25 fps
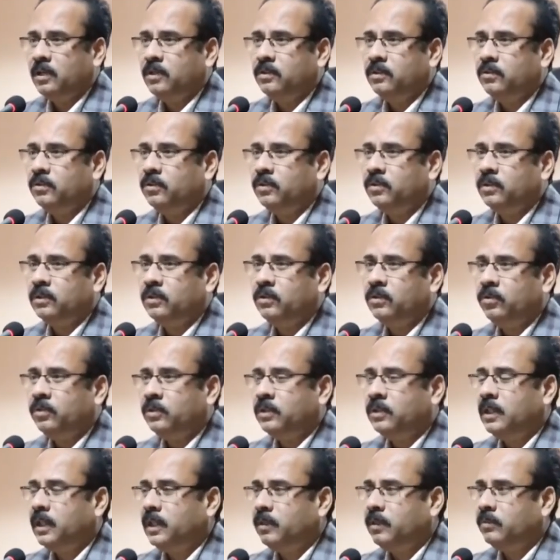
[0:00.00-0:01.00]
So
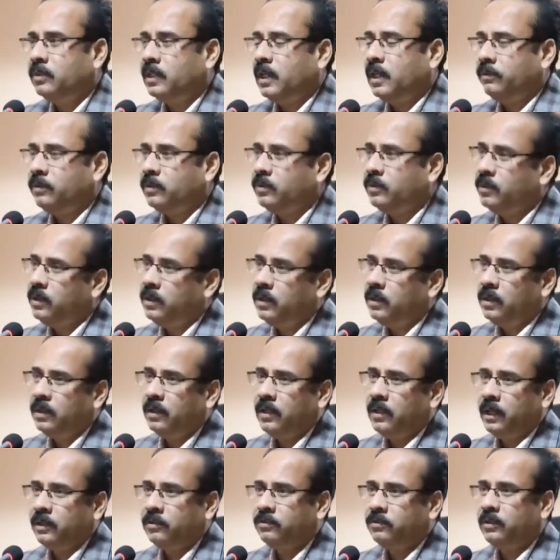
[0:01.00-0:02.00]
those names have to be
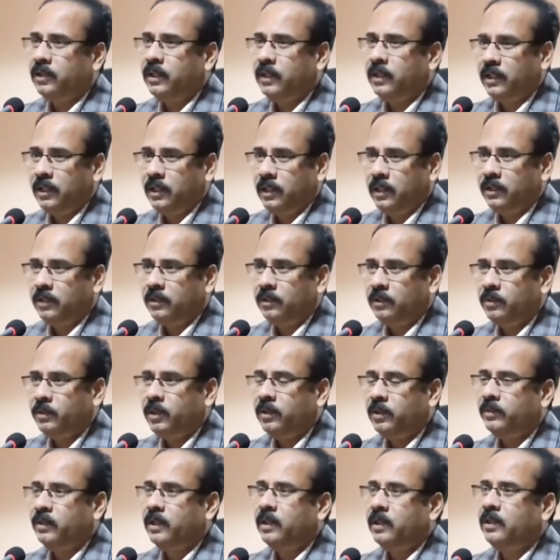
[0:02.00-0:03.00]
actually deleted.
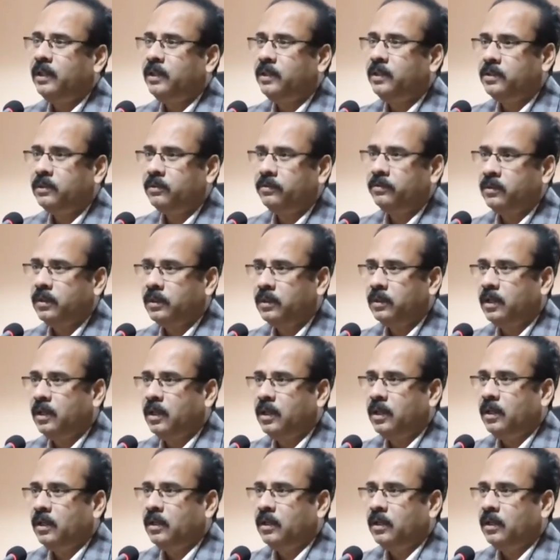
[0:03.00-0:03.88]
Permanently shifted